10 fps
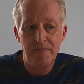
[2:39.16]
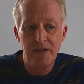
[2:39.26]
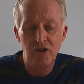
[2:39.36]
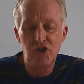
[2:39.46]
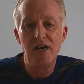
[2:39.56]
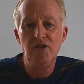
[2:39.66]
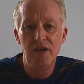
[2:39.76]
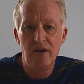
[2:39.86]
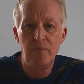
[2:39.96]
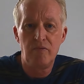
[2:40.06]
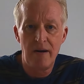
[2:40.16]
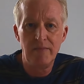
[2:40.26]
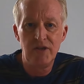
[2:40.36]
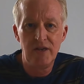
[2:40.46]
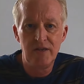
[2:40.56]
you're changing other
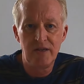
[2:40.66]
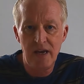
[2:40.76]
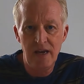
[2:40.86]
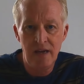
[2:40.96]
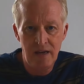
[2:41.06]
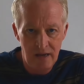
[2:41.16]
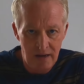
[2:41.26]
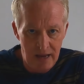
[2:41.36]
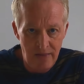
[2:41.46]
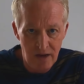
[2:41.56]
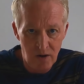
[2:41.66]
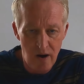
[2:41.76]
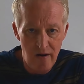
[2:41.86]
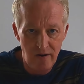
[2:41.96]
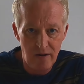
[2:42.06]
parameters in the
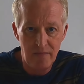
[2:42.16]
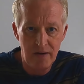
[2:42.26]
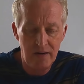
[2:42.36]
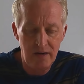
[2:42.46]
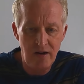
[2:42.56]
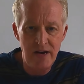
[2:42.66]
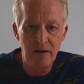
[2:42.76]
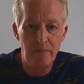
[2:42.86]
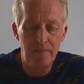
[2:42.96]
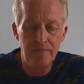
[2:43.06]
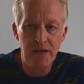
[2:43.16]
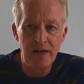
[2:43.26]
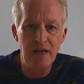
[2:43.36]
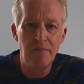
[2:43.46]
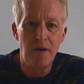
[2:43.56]
aquarium, and you need a you
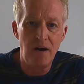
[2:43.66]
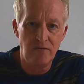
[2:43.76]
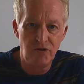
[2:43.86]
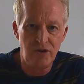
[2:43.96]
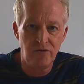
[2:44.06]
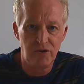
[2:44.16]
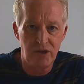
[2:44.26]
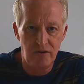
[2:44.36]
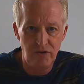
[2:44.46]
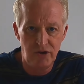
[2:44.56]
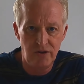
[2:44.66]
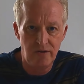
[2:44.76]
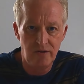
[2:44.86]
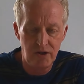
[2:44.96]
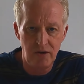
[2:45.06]
need a biological solution
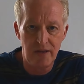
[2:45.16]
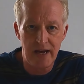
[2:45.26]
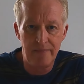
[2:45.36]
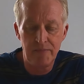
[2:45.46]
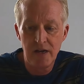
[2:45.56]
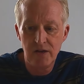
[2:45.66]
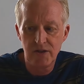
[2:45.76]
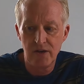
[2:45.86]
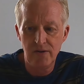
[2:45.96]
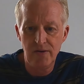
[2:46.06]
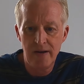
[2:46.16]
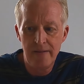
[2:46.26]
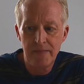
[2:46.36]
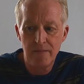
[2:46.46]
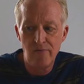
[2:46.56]
to that. So
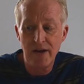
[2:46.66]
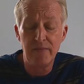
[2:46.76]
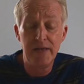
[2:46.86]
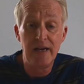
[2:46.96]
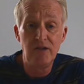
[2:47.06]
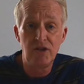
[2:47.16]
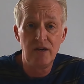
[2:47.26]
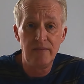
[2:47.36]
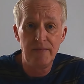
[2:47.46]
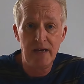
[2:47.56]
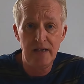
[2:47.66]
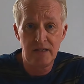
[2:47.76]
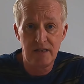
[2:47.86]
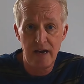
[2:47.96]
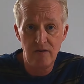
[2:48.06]
my recommendation
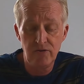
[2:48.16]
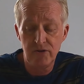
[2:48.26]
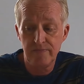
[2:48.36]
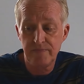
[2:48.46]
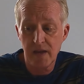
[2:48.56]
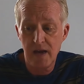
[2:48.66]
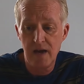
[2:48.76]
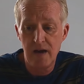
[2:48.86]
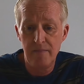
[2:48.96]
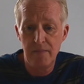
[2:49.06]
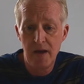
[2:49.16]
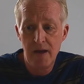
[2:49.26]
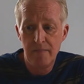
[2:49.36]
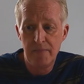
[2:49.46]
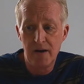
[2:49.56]
is snails, um,
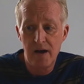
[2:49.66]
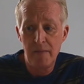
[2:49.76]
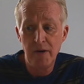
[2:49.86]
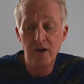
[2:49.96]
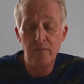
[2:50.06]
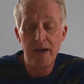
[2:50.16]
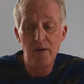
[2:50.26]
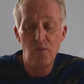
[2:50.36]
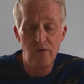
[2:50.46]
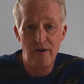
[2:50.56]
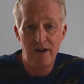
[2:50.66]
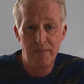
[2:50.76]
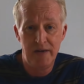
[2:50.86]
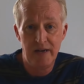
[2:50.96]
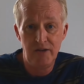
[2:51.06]
but I'm only going to make one
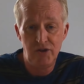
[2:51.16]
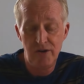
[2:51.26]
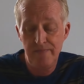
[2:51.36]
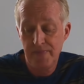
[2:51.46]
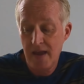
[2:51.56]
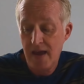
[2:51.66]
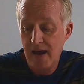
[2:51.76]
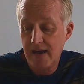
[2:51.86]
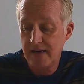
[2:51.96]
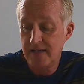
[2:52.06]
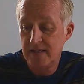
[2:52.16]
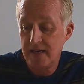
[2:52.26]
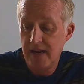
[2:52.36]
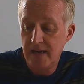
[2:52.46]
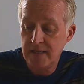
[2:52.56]
recommendation, and
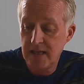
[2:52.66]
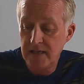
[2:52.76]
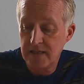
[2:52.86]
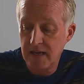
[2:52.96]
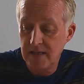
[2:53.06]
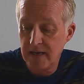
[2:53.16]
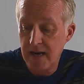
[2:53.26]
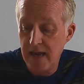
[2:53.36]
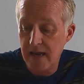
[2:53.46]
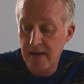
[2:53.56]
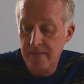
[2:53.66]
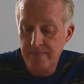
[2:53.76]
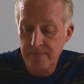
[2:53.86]
it's these things in here,